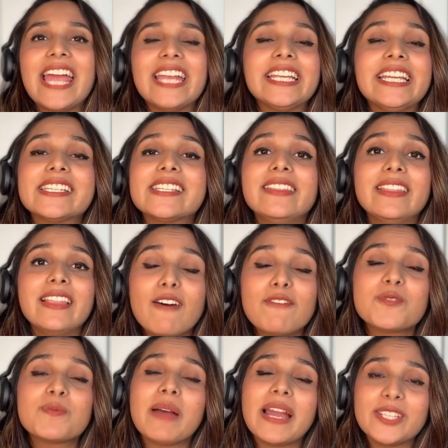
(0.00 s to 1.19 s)
and he's
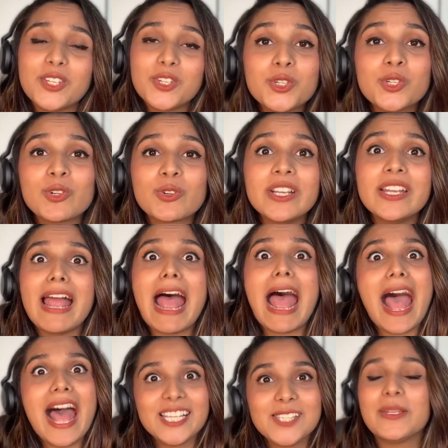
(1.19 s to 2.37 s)
loved by the children
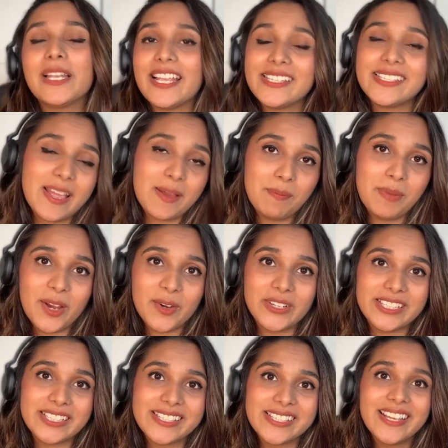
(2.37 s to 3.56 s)
as well as their
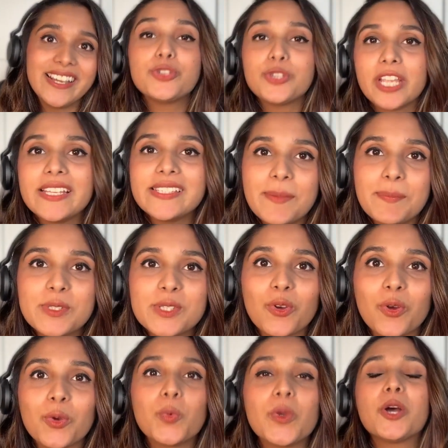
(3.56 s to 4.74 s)
parents. In today's
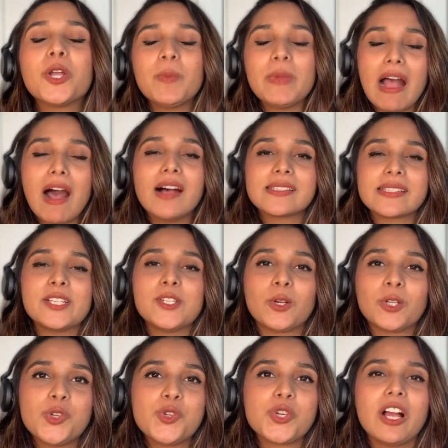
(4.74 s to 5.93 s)
episode, we're going to be asking
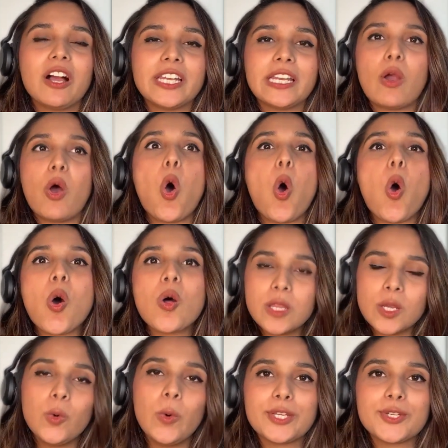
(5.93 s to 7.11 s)
Dr. Jogani all
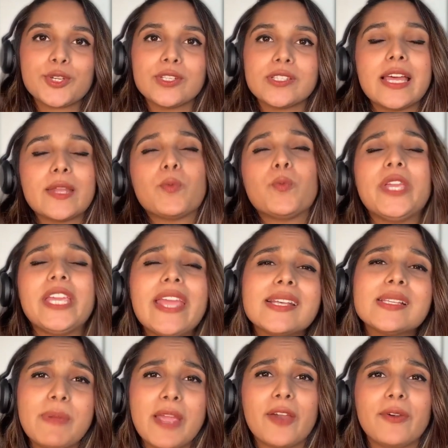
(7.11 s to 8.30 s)
the questions that we
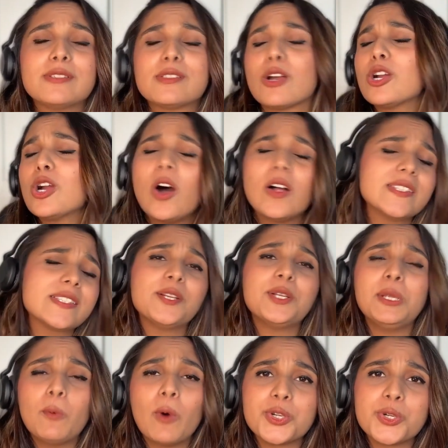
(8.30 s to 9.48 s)
as parents are
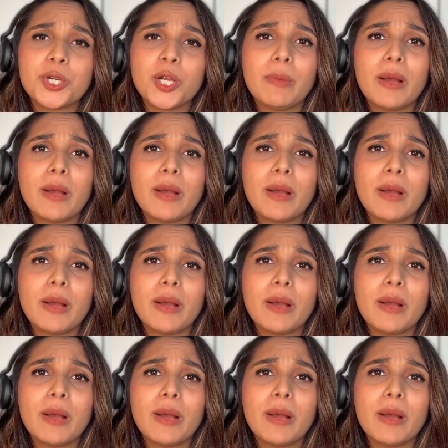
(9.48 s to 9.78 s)
constantly wondering